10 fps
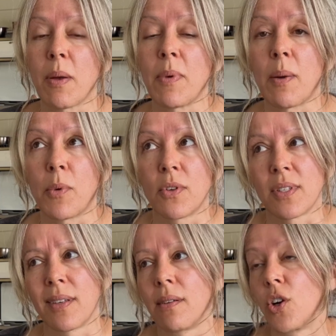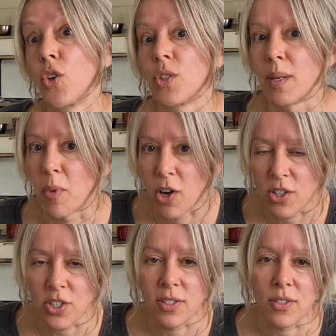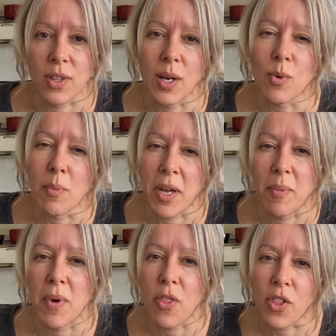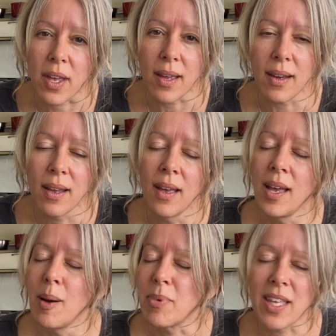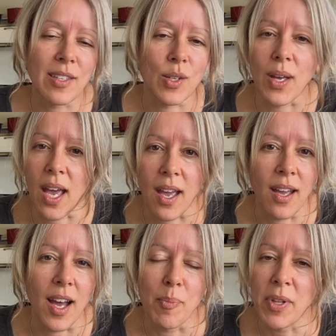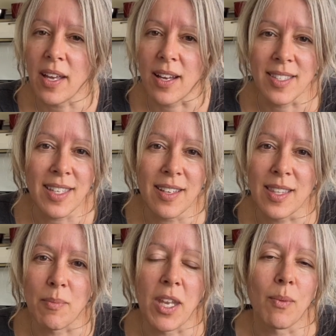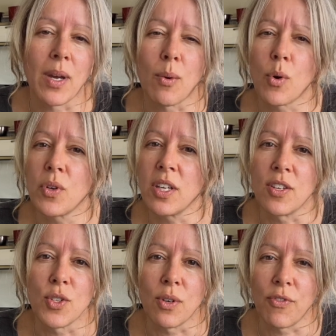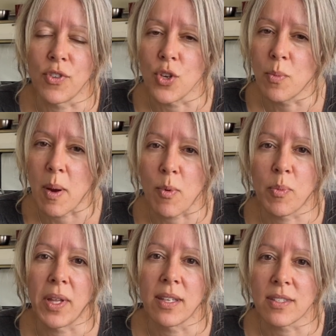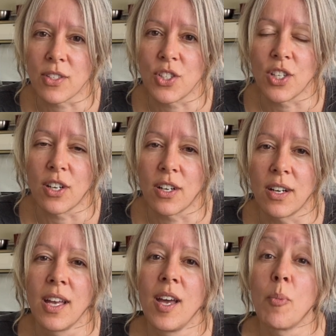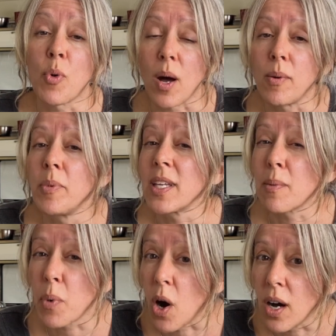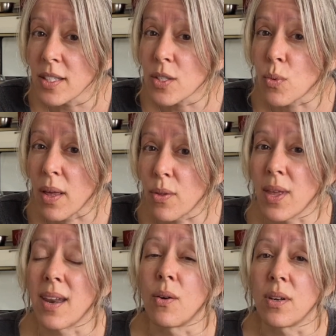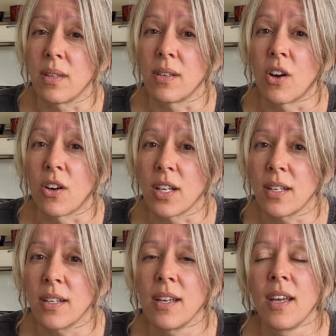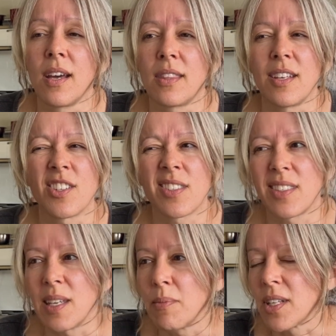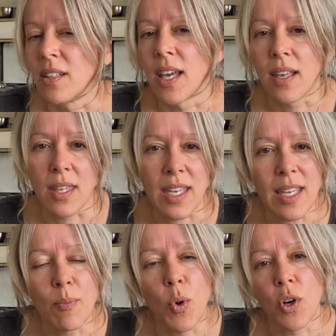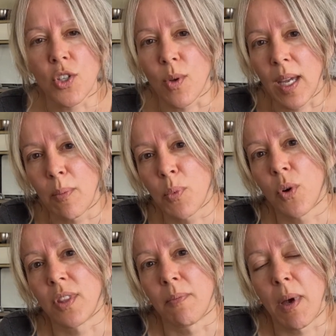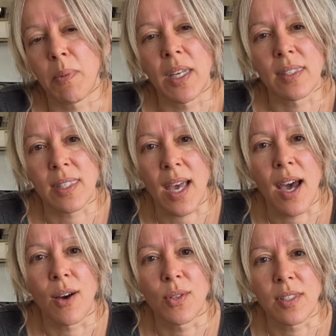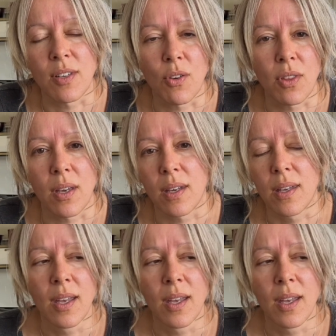peppers in early March. So they were about a month late. But that's okay. I seeded them anyway. We're only going to do a few pepper plants this year, probably in pots rather than out in the garden. They just seem to like the heat more, so I can put them up against the house near the